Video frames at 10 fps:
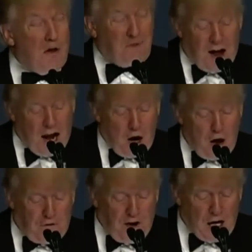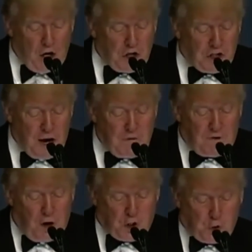The firefighters and
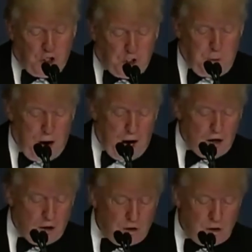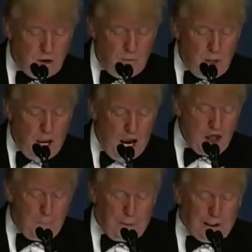first responders
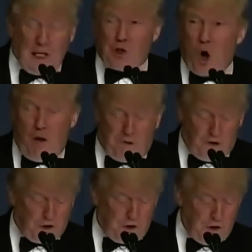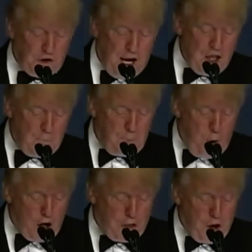and the police officers and the
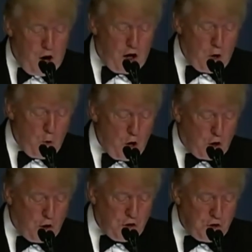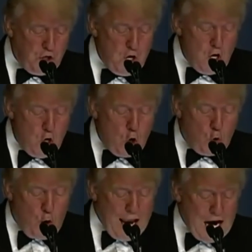Port Authority workers
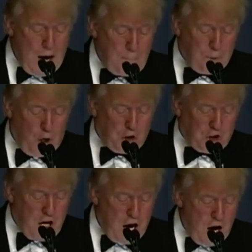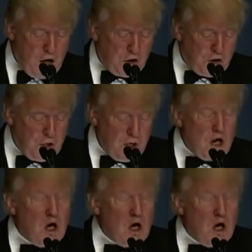who ran up those stairs,